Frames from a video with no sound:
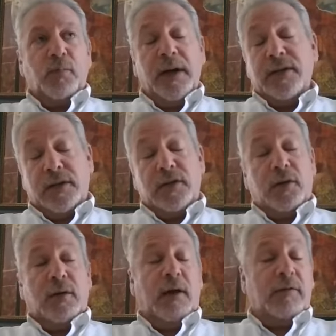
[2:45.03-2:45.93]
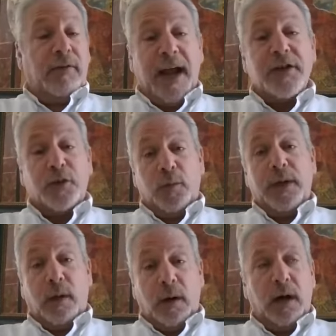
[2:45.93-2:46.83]
One is it's shown how fragile
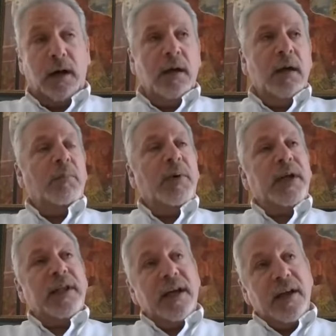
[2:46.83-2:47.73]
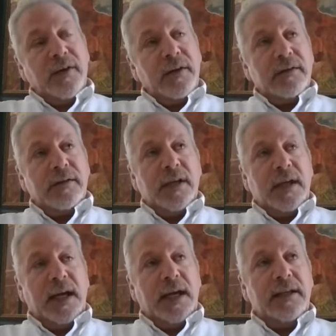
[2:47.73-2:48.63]
we are but on the other
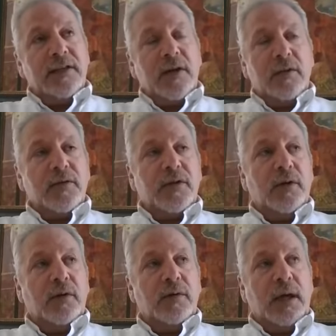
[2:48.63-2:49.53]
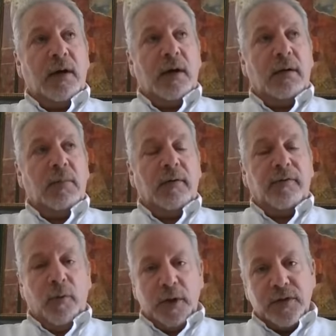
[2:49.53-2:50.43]
hand, it's also shown um, our
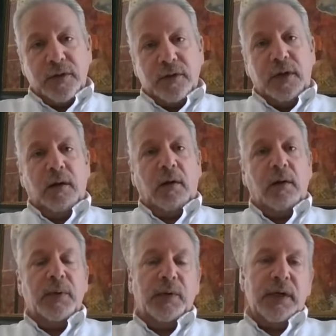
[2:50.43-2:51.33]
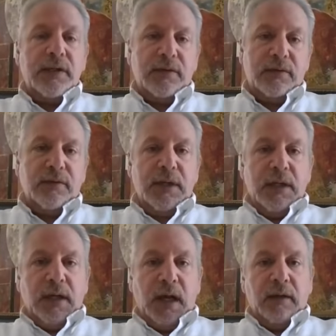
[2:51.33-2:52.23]
fortitude and our ability to
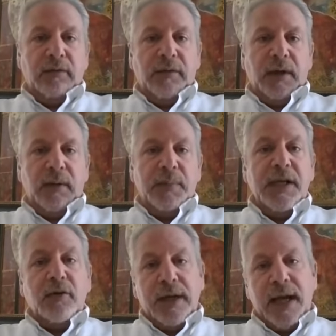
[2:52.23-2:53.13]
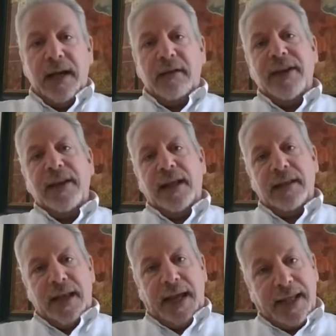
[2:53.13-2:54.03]
kind of uh, be creative and, and,
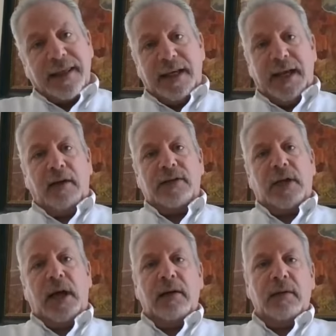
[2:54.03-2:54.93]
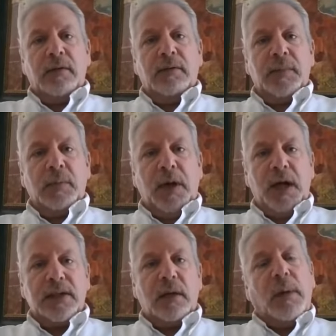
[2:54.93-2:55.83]
and think outside of the, the
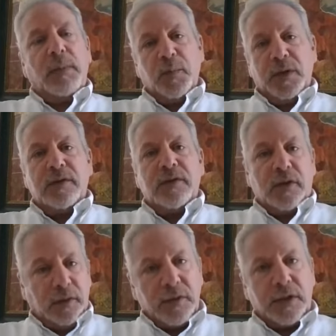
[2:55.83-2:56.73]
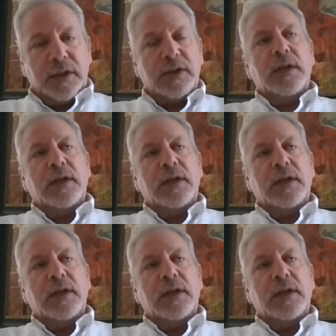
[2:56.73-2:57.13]
box, come up with solutions.